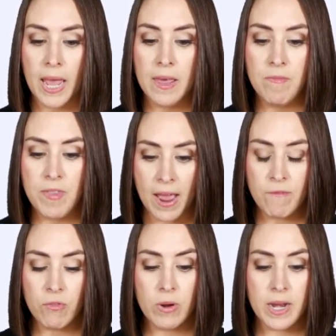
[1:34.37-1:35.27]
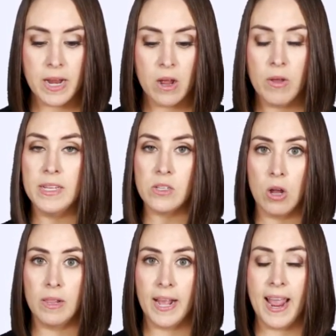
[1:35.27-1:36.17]
And that for right now is
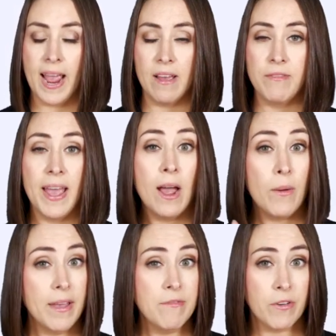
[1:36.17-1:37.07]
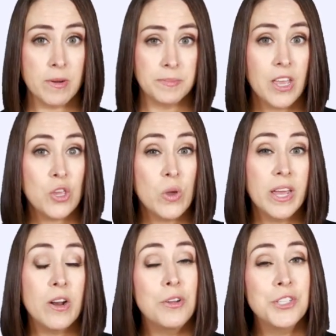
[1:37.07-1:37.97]
all I have. However, you
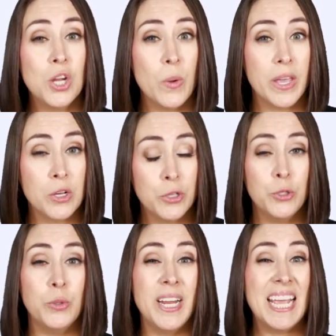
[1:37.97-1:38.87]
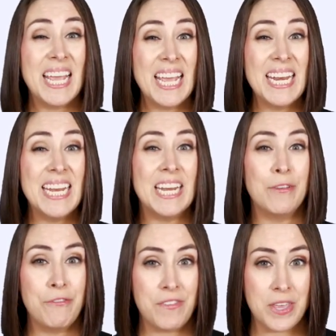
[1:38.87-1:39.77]
can also include hidden
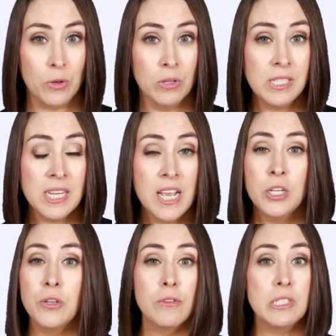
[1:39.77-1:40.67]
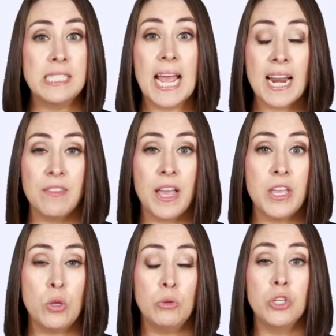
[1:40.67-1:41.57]
fields. So if there's data that
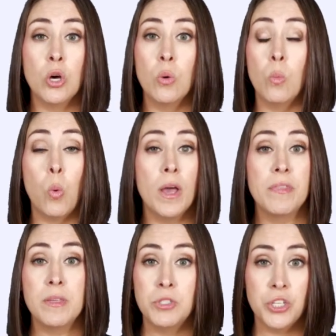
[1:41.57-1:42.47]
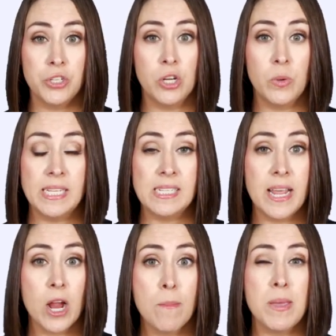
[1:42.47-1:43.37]
you don't want them to know is
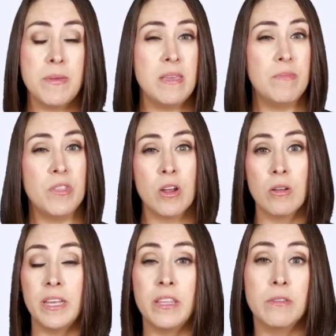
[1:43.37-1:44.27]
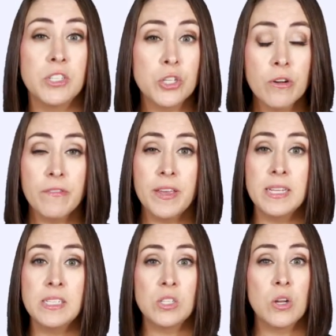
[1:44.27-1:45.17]
there, maybe their length of
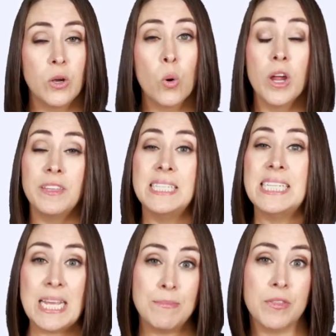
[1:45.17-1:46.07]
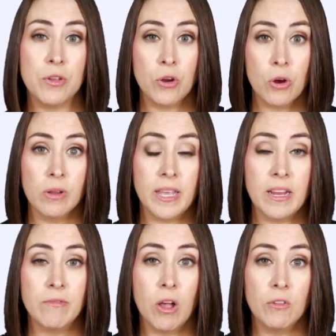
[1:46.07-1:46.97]
service or the team that they're currently
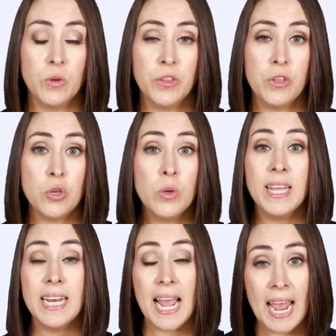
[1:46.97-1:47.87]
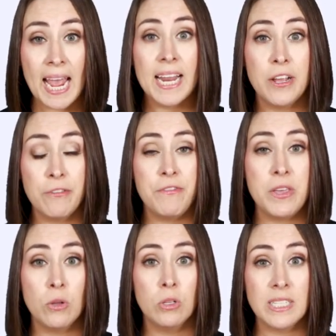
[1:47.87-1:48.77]
involved with, you can add a
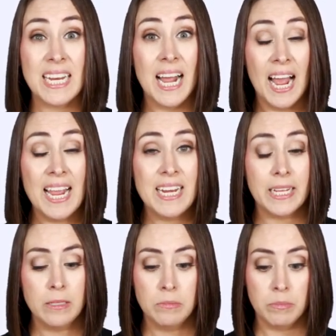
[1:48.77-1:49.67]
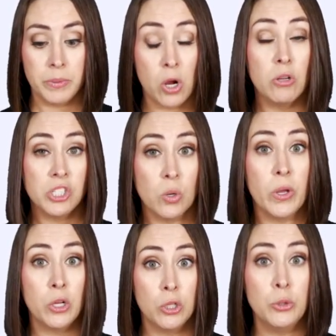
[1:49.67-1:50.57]
field and hide it, but also
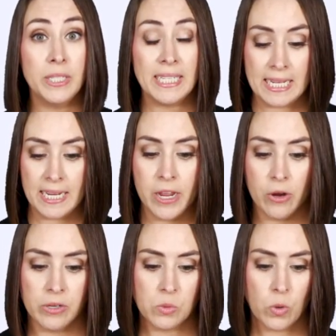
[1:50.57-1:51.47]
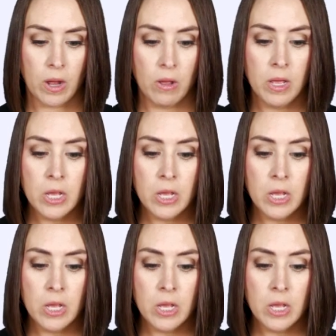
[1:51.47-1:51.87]
include it in here as well.